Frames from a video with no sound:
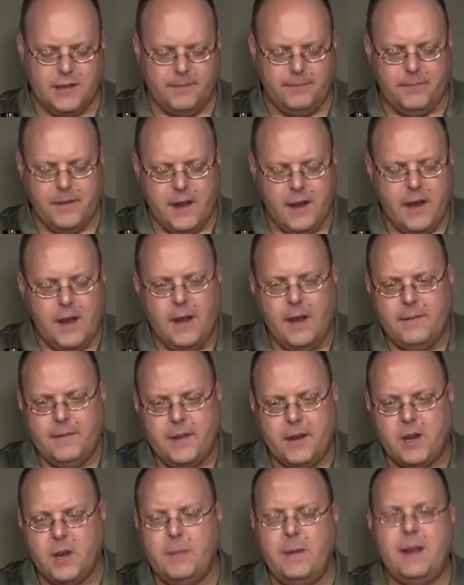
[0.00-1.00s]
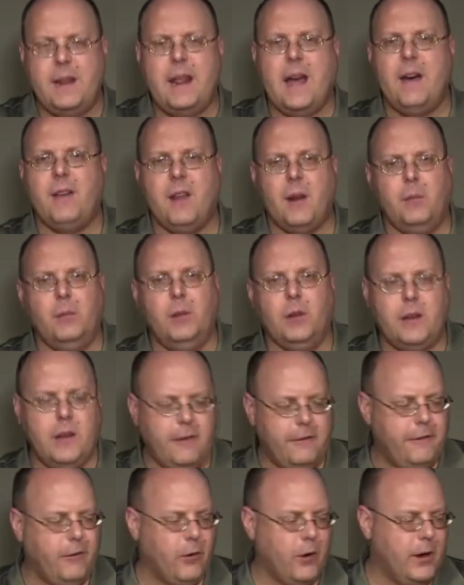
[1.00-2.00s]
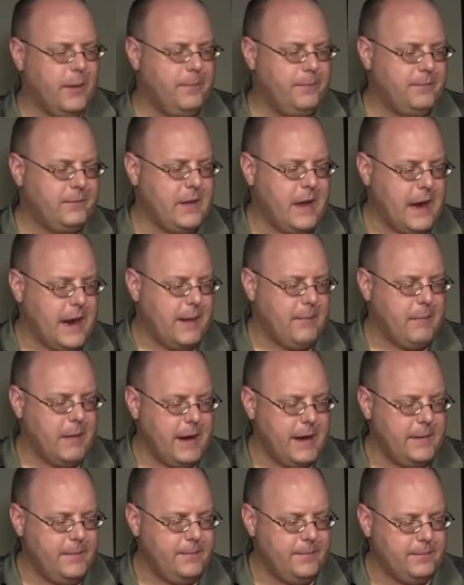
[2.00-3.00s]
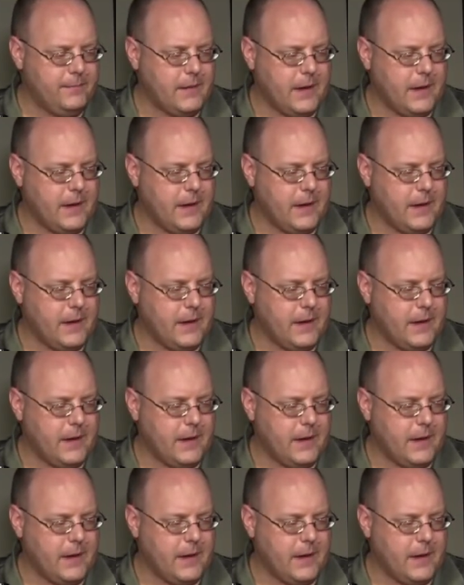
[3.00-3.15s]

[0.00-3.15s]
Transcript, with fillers: And it could be now that I'm looking for it that I might.